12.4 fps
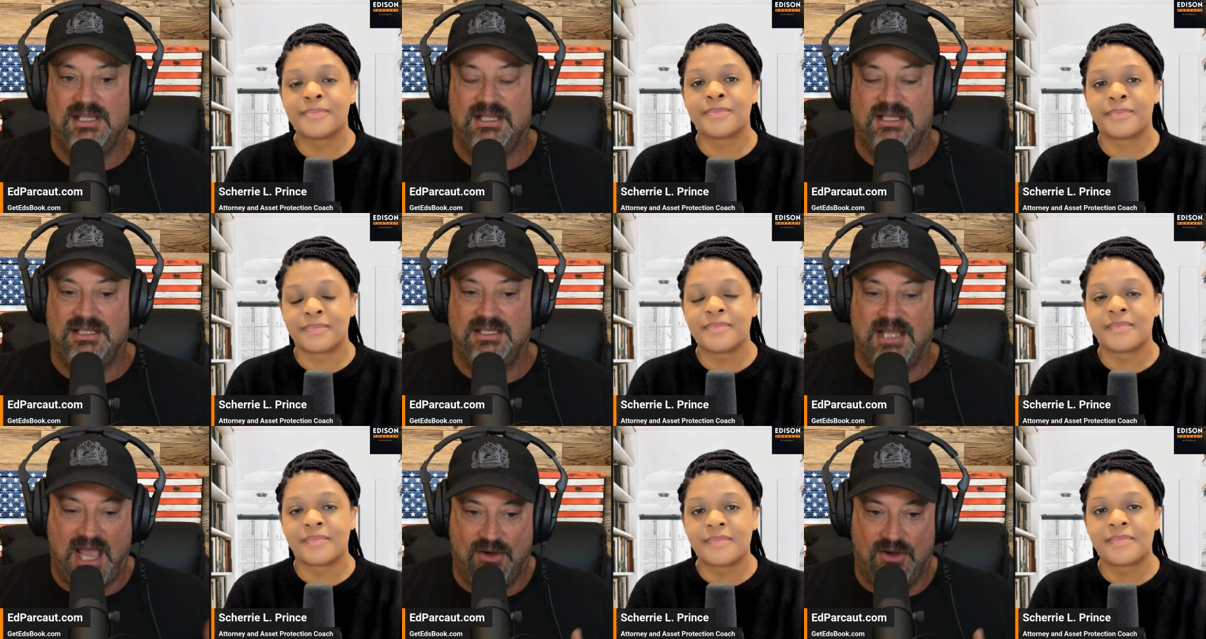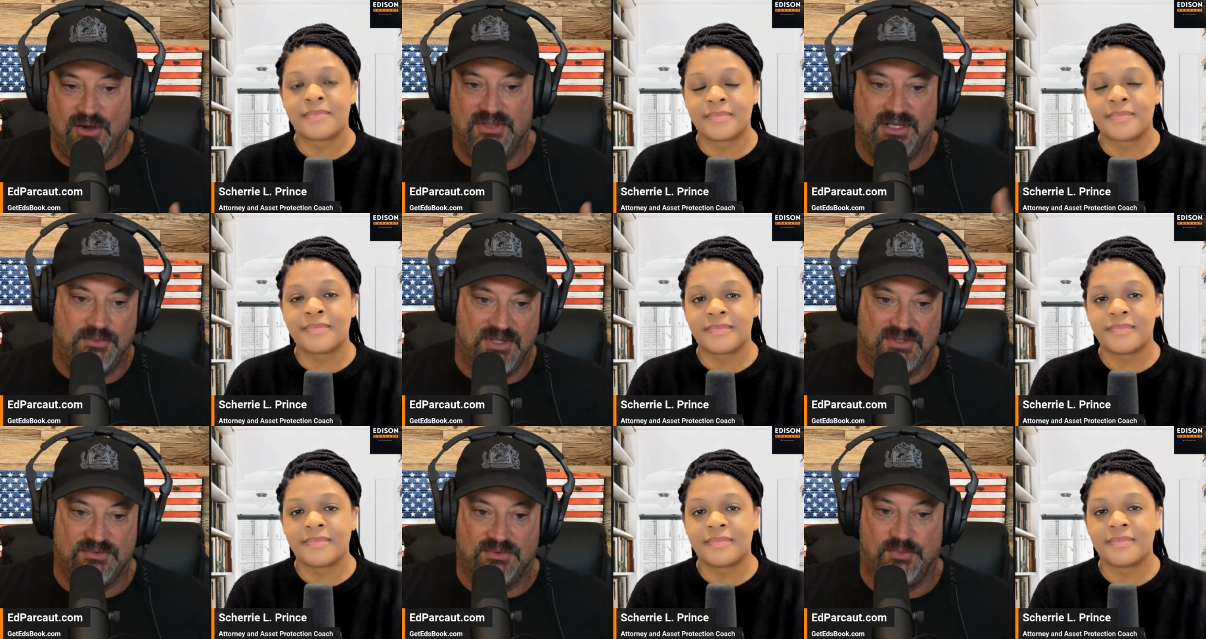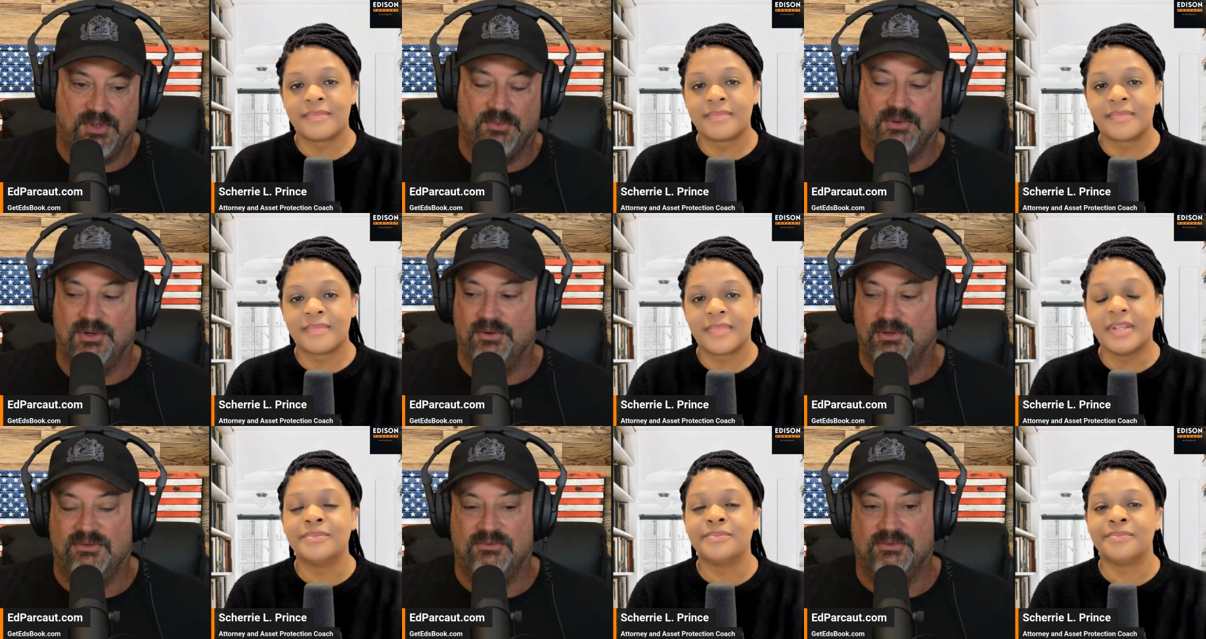Speaker 1: now than it was when we were going
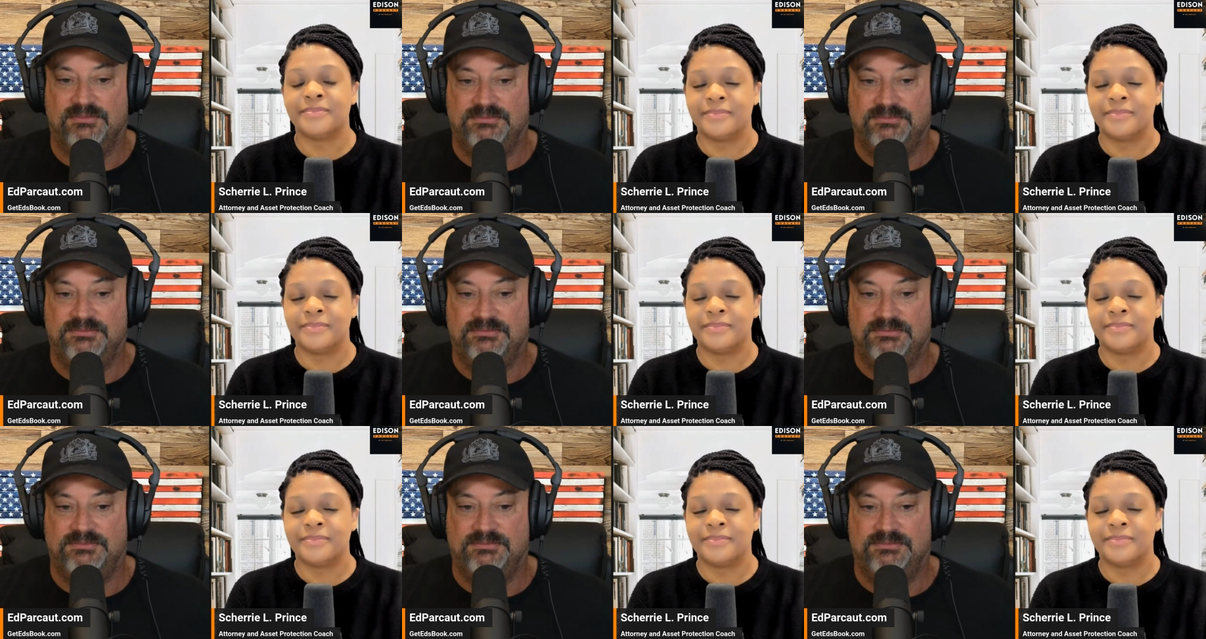through.